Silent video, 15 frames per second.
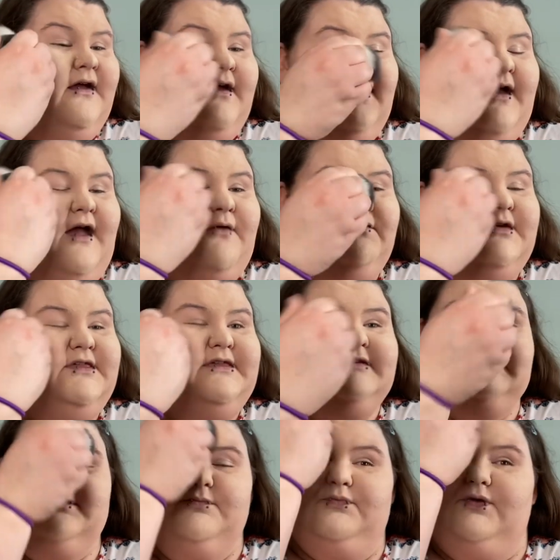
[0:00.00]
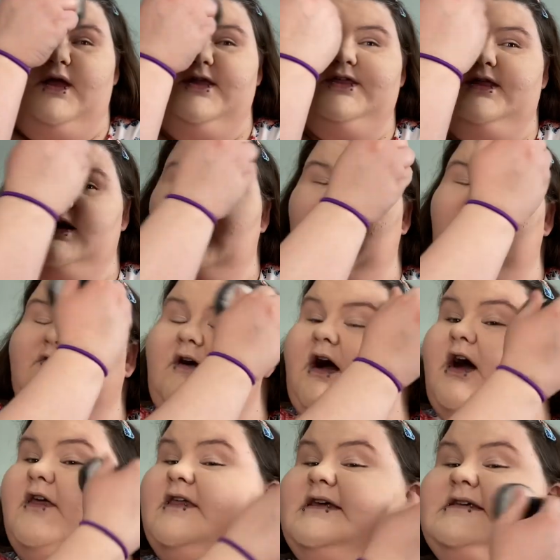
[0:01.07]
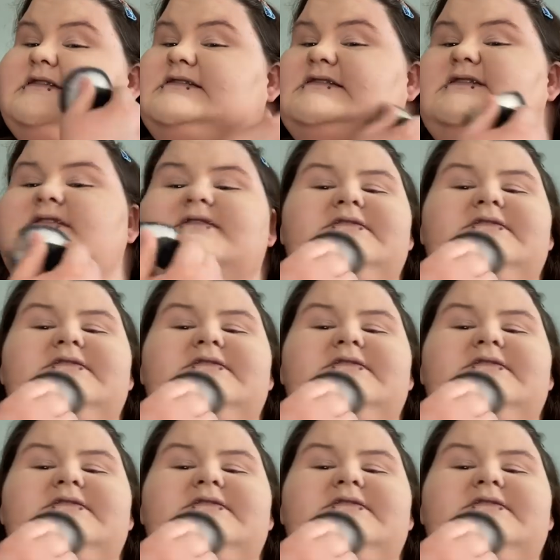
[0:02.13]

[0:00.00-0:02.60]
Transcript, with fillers: And we're just brushing off all this